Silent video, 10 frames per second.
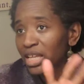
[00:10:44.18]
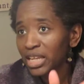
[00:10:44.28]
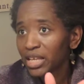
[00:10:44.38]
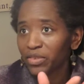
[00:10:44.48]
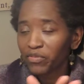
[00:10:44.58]

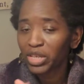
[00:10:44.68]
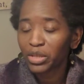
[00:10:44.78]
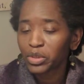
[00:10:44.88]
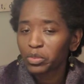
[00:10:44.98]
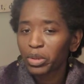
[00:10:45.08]
any of the
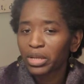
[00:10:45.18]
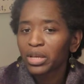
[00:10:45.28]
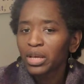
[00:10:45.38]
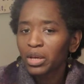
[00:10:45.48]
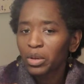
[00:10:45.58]
videos, but
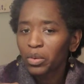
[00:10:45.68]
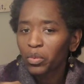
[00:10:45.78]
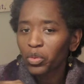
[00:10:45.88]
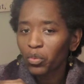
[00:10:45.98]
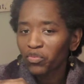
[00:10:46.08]

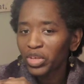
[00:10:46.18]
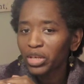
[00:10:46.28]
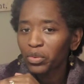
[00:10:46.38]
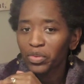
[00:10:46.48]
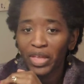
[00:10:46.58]
the
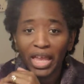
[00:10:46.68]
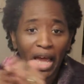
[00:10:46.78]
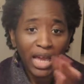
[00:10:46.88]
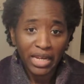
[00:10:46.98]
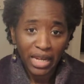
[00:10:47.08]
video that
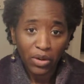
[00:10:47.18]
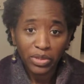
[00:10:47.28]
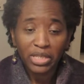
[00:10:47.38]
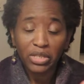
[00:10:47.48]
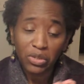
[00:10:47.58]
I
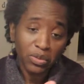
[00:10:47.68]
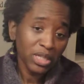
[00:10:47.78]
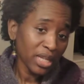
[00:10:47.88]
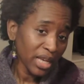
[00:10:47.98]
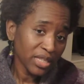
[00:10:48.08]
announce it, so
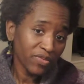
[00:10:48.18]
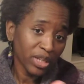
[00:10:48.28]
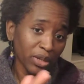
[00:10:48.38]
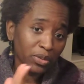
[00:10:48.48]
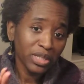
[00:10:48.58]
today's
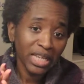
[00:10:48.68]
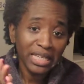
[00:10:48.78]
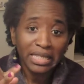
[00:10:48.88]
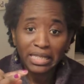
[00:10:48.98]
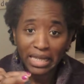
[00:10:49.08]
video,
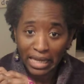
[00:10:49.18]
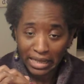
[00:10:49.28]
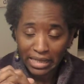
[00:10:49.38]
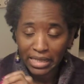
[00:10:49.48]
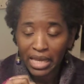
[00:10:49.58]
day
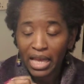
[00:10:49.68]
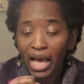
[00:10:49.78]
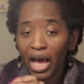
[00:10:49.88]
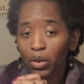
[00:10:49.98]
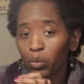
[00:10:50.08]
6,
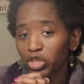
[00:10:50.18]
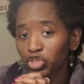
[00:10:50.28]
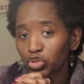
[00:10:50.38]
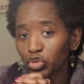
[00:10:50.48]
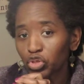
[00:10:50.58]
I
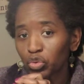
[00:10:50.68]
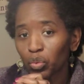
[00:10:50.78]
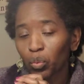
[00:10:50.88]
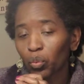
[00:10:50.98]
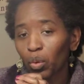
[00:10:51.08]
want you to
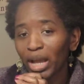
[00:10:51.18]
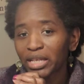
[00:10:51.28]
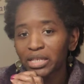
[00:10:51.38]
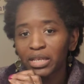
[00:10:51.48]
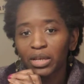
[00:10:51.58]

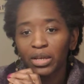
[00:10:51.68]
write,